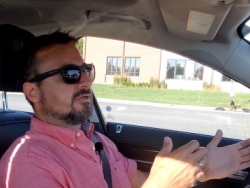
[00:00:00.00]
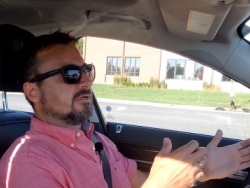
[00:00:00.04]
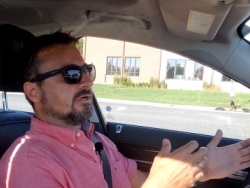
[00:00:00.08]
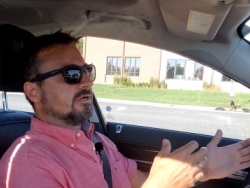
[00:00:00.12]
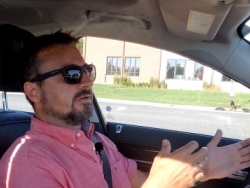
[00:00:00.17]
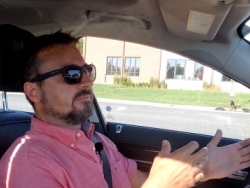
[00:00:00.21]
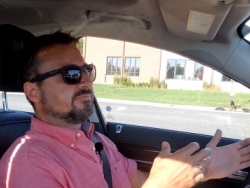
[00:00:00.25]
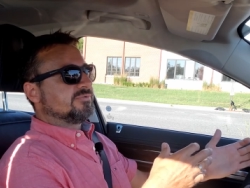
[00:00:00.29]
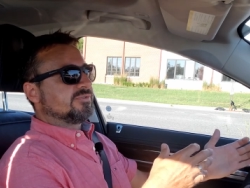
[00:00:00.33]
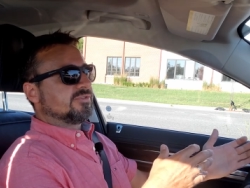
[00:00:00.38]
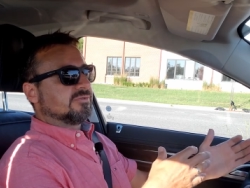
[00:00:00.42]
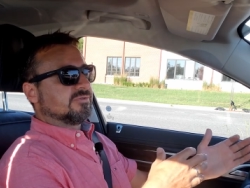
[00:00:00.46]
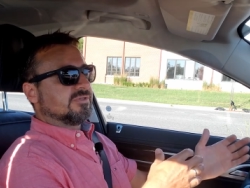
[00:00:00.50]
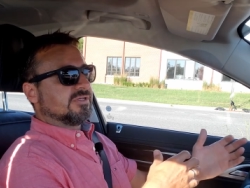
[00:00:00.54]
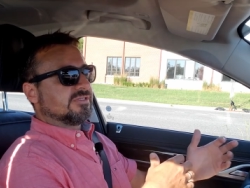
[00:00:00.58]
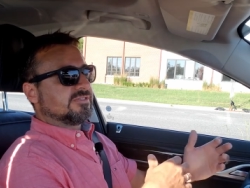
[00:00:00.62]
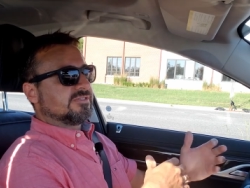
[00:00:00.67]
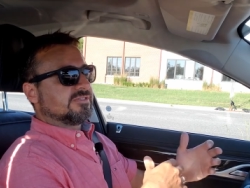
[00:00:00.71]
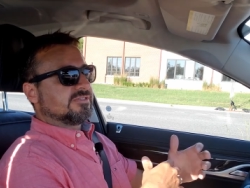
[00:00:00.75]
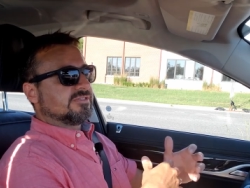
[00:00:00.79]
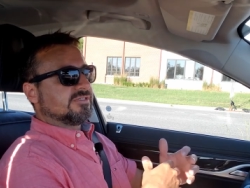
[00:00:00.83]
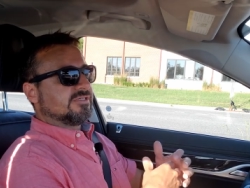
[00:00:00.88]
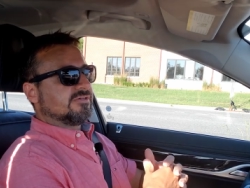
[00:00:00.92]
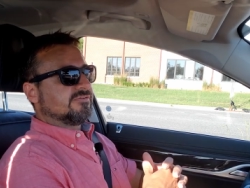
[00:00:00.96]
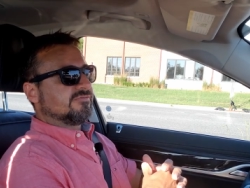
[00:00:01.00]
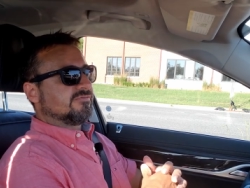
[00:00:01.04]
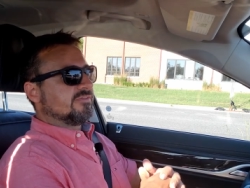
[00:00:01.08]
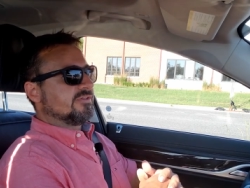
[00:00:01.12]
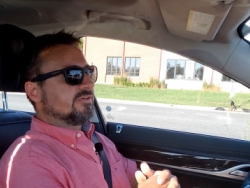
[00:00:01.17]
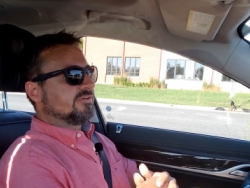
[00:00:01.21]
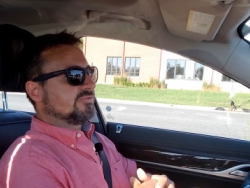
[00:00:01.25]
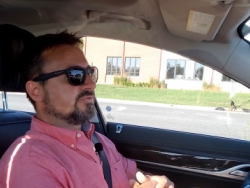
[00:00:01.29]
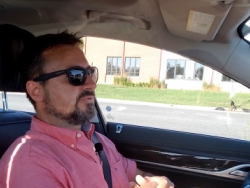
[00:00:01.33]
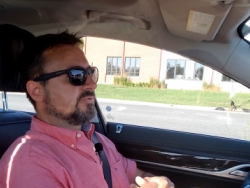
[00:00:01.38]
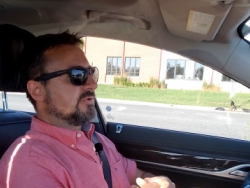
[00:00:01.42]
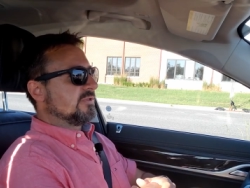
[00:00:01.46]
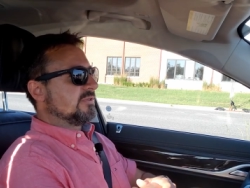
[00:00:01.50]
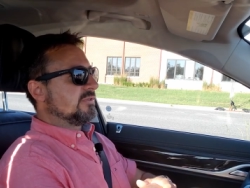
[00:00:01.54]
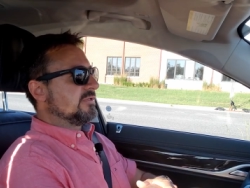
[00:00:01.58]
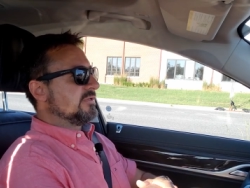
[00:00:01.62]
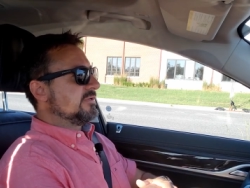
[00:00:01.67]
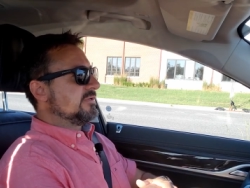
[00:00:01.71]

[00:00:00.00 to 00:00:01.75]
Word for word: Um, so let's see if this one